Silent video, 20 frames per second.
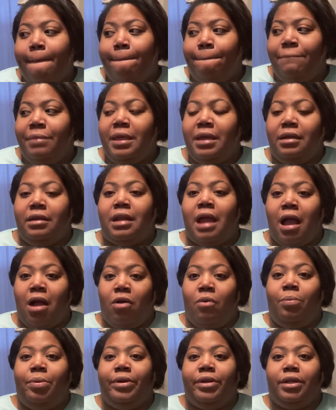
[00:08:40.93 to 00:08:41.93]
then
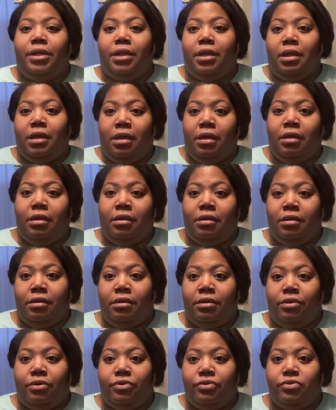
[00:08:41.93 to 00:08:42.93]
I'll put it in
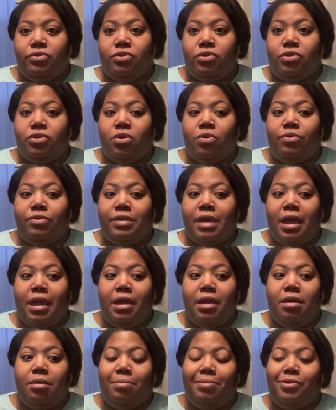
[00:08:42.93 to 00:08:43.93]
so
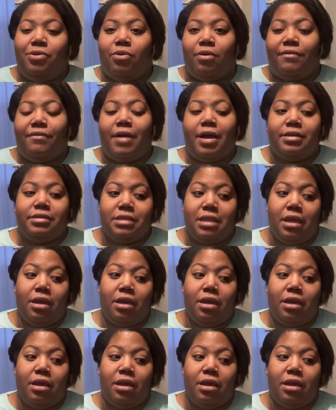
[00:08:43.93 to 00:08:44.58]
that it purifies the